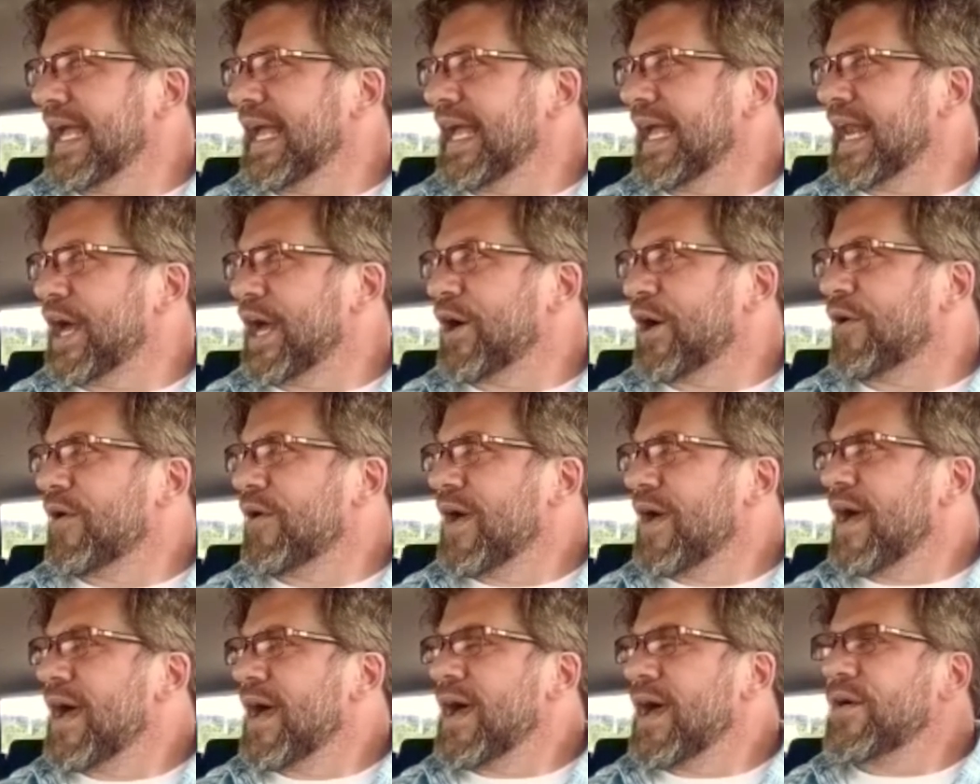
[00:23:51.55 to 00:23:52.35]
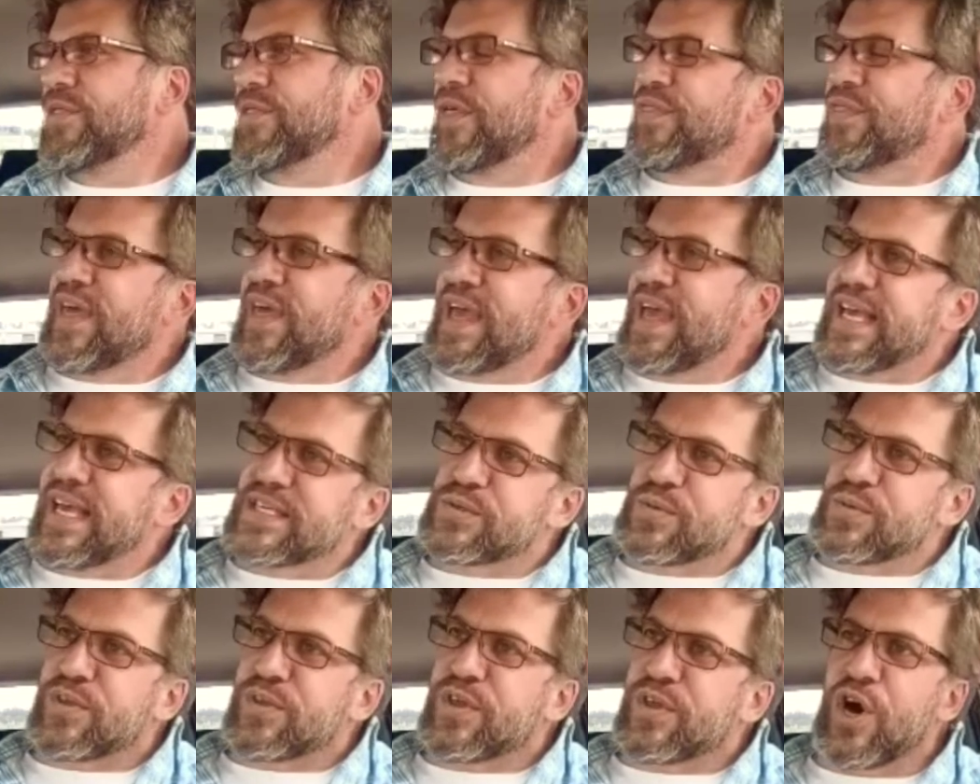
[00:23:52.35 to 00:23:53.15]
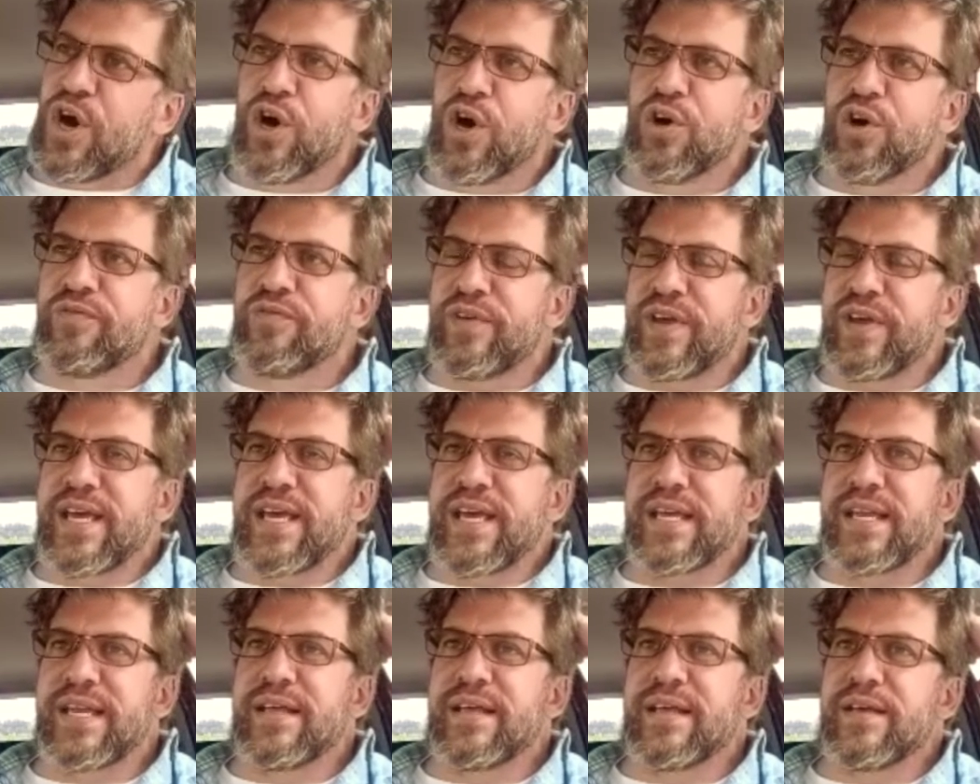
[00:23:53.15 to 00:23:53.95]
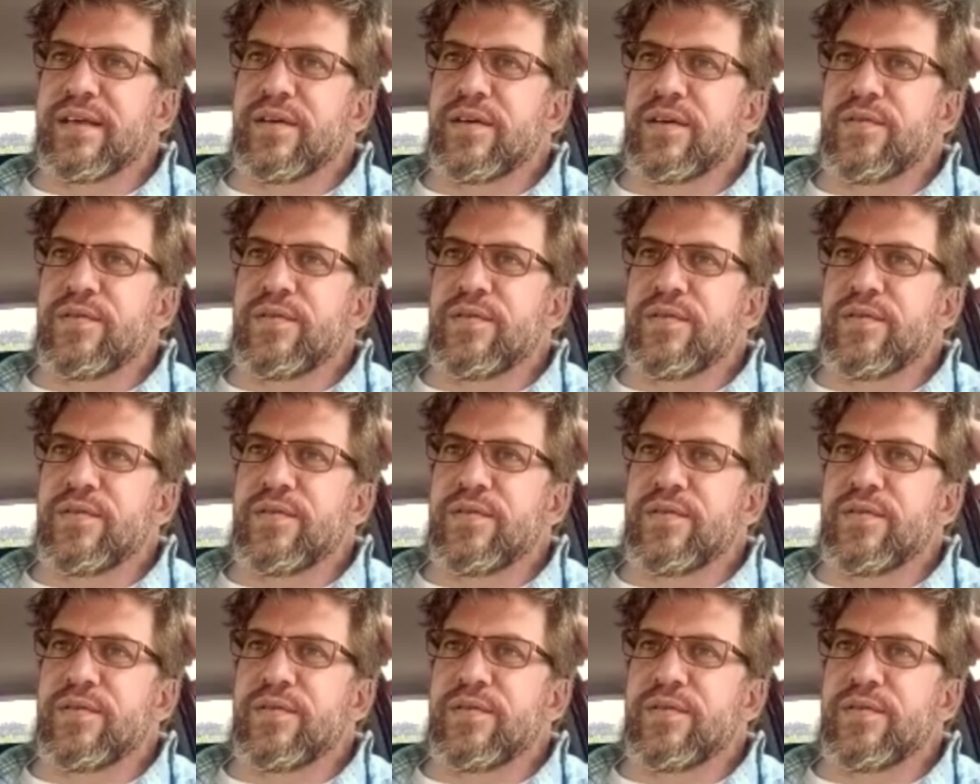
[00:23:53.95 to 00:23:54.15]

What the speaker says: The thing is with COVID,